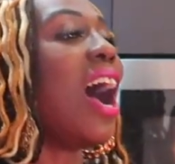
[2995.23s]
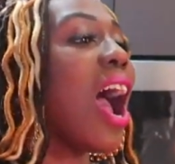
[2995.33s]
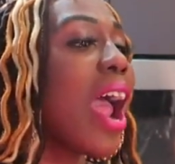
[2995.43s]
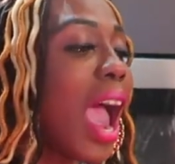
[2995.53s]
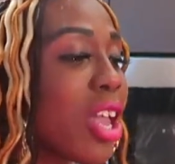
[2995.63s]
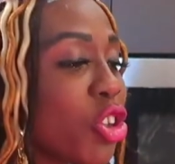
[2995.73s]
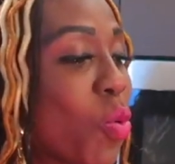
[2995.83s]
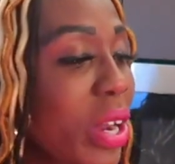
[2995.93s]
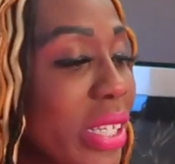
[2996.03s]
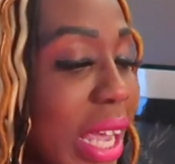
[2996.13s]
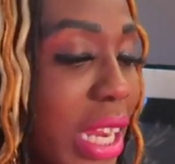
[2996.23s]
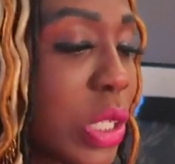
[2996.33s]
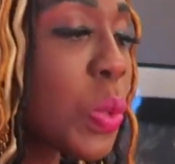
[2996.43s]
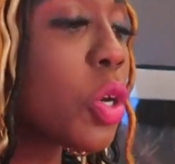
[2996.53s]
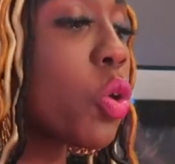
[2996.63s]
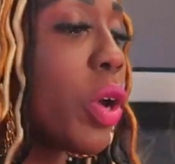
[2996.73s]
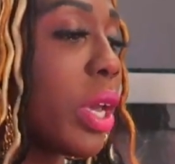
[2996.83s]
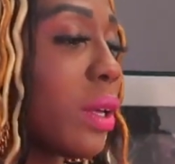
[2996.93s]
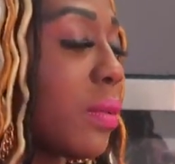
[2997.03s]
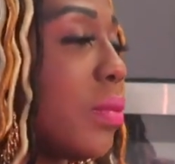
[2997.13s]
Alright, I do want to say this real
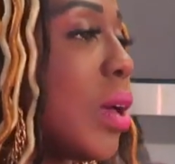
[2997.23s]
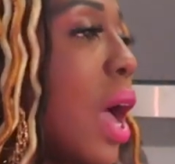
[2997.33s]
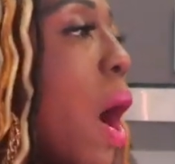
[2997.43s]
quick. I